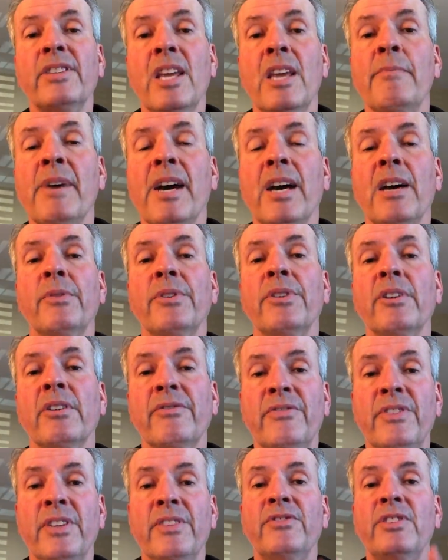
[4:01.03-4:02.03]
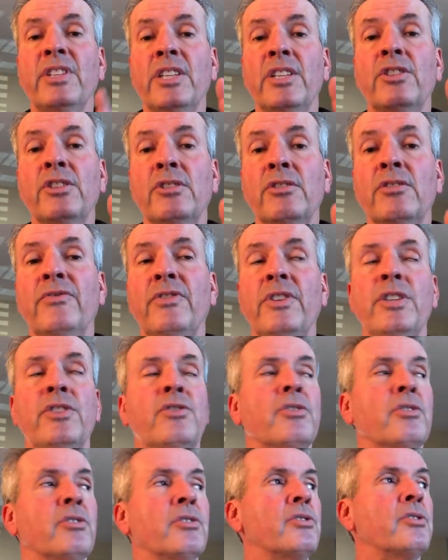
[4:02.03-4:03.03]
came out with their 15 new
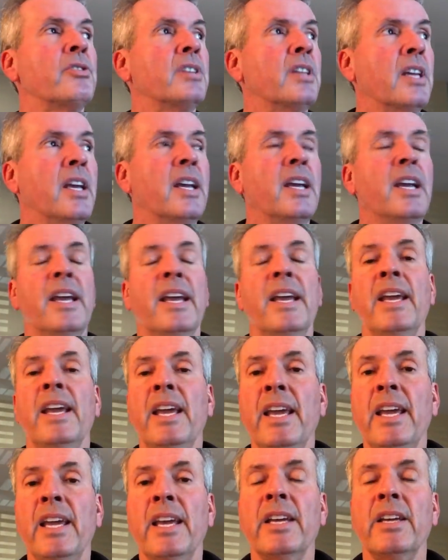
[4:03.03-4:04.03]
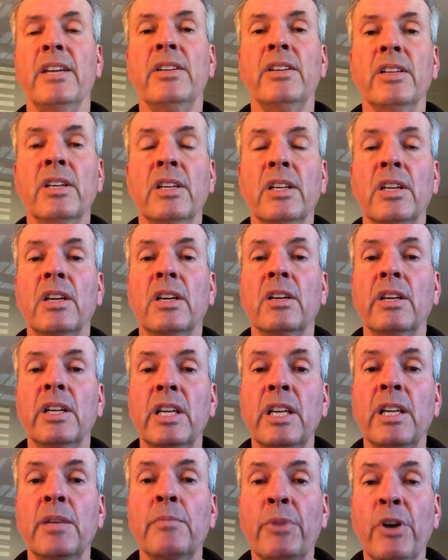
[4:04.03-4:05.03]
features. And
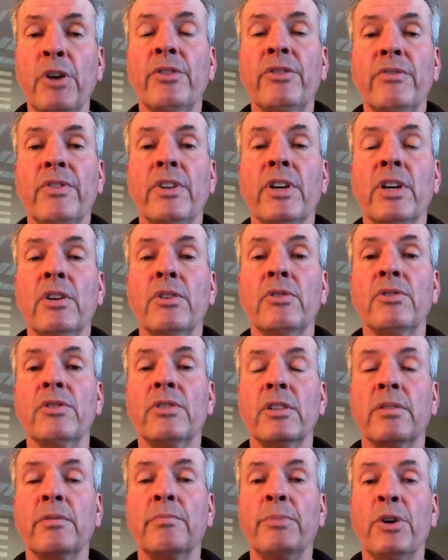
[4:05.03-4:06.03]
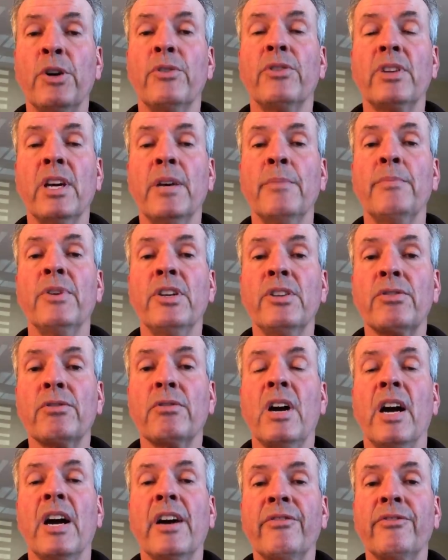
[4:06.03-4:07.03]
in both of those, both companies
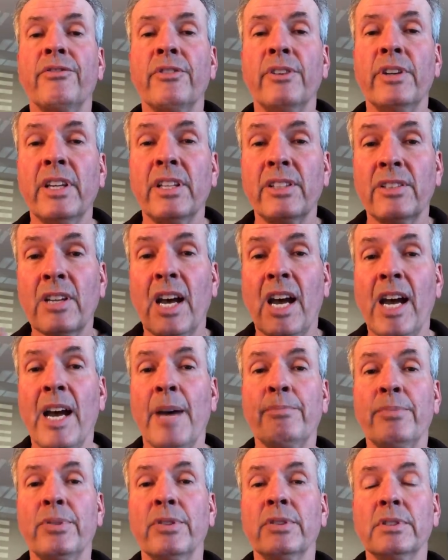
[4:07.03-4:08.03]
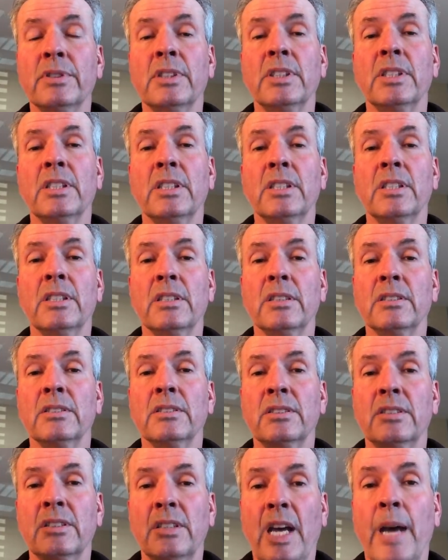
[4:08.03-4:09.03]
are offering top
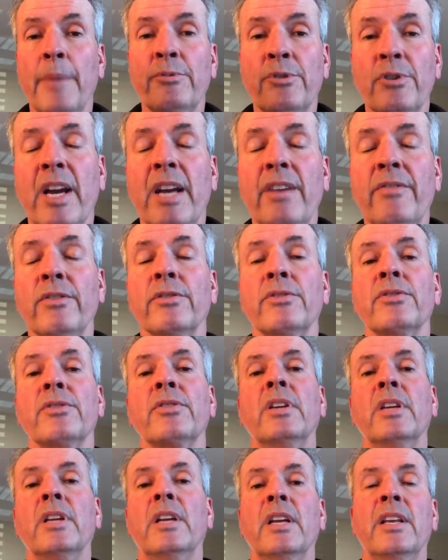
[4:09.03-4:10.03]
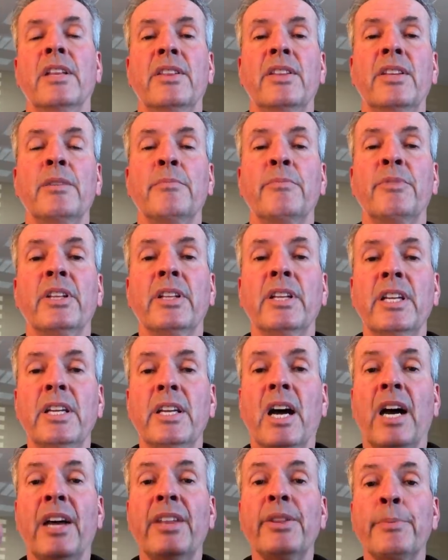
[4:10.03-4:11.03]
drivers the
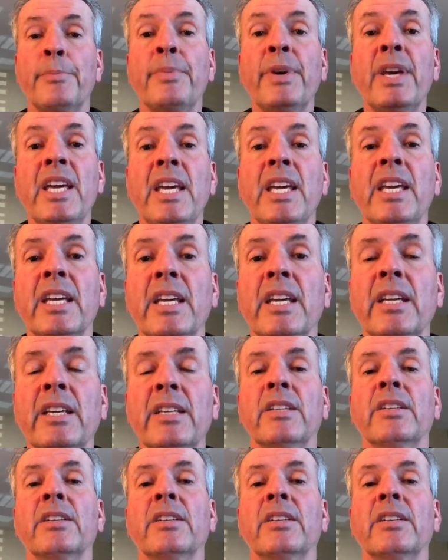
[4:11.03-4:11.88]
ability on the ping